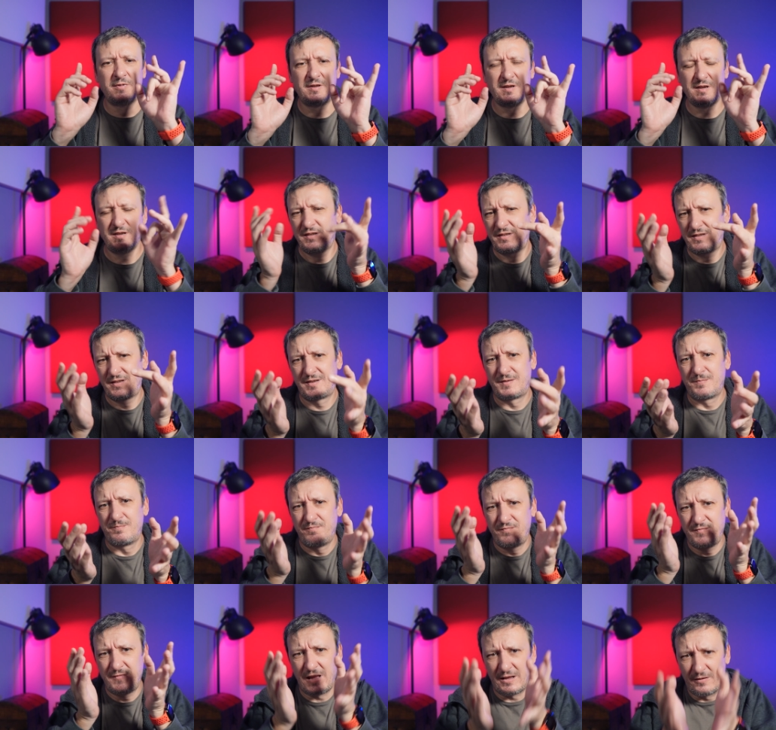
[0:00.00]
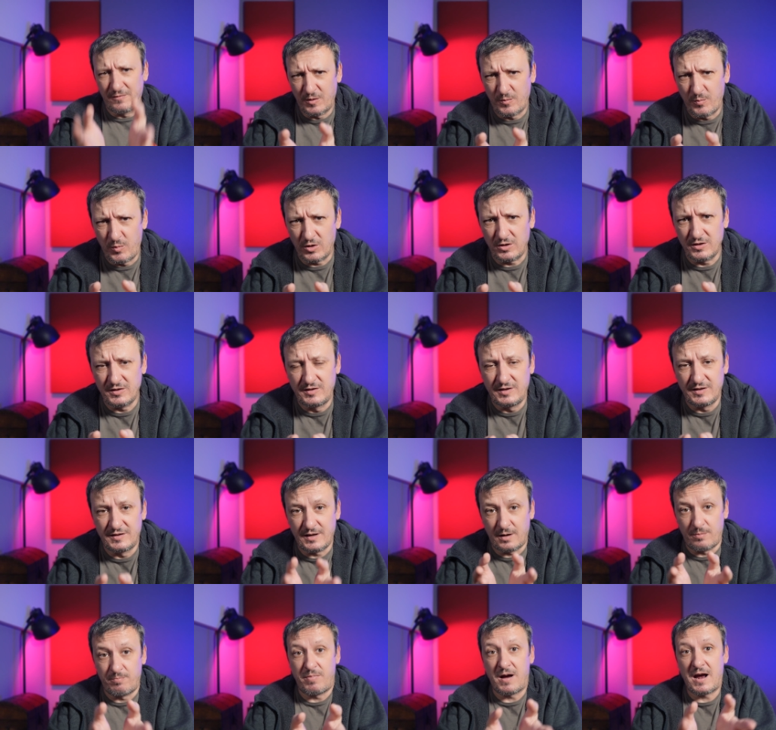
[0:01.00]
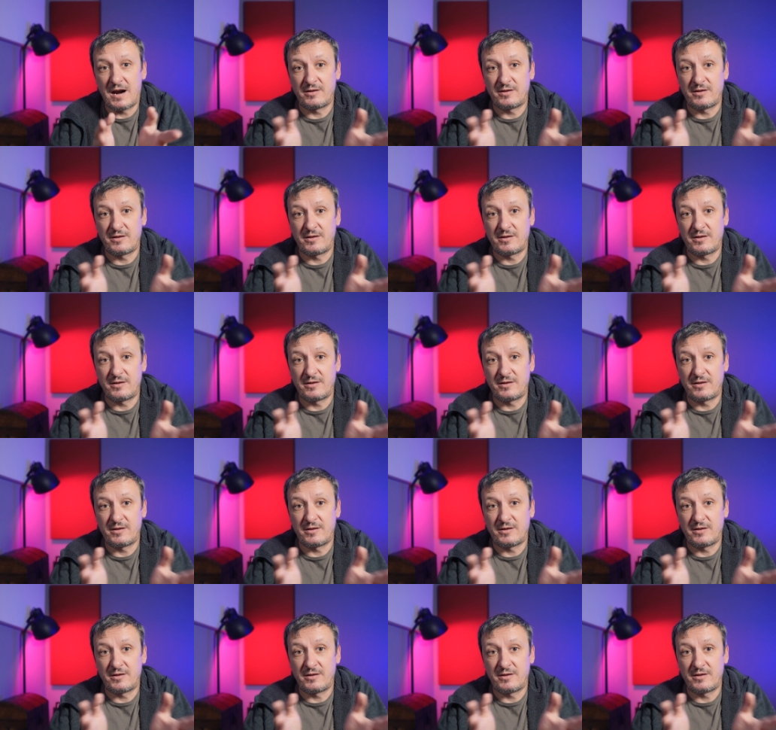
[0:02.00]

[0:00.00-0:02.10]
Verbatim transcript: since network policies are